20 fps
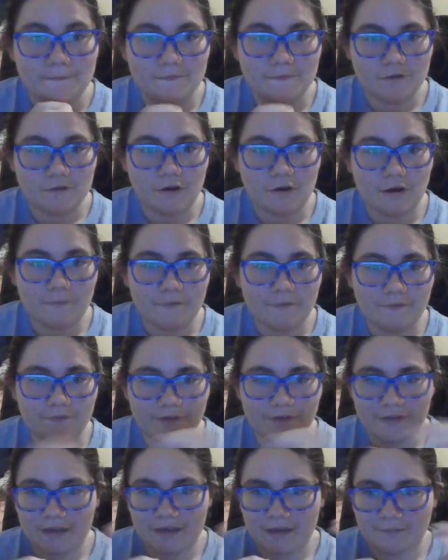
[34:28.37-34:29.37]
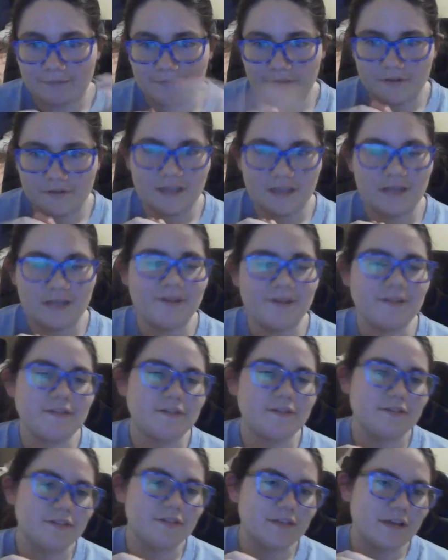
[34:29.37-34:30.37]
hopeful for that, but the animated
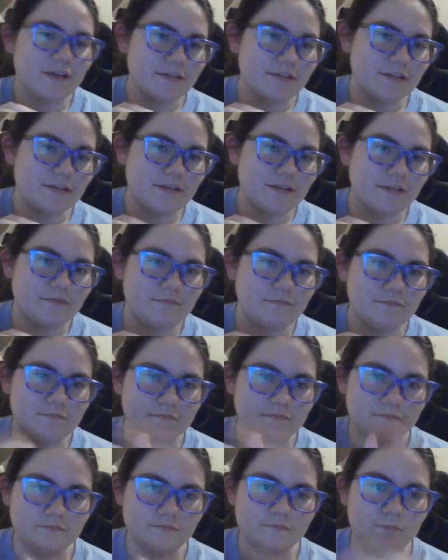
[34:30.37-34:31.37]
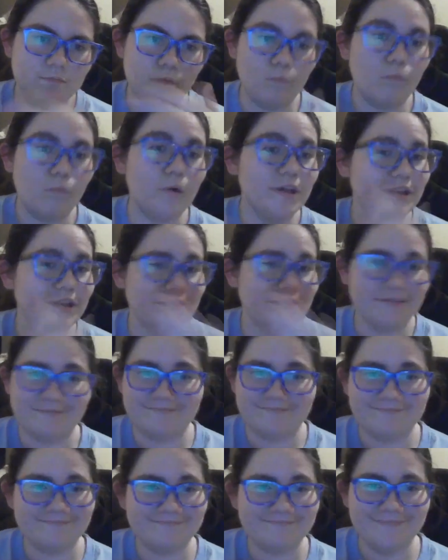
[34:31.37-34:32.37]
series has to win
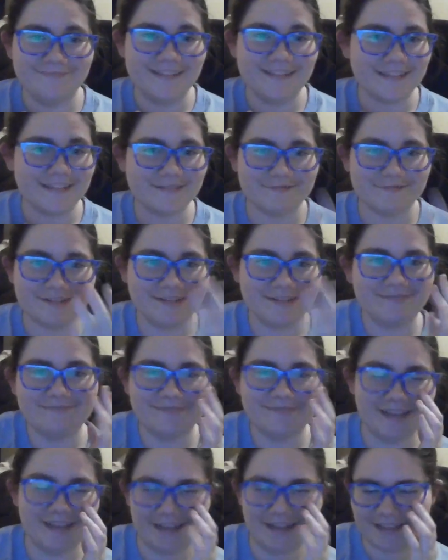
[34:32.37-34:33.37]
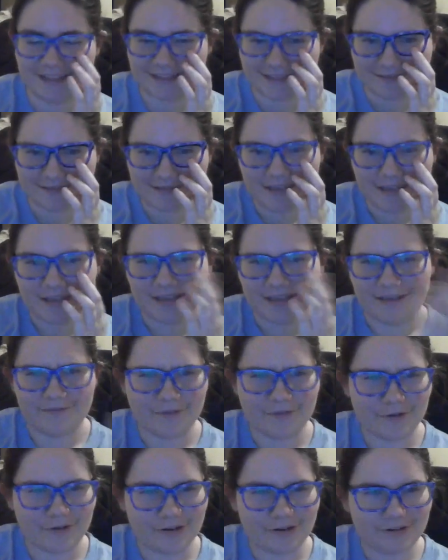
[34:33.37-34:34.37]
this one, I guess, if
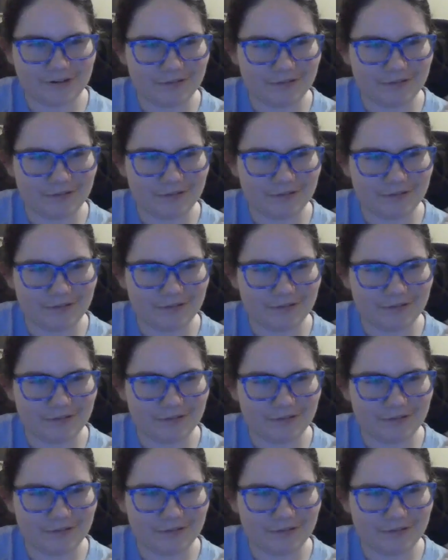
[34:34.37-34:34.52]
you're crowning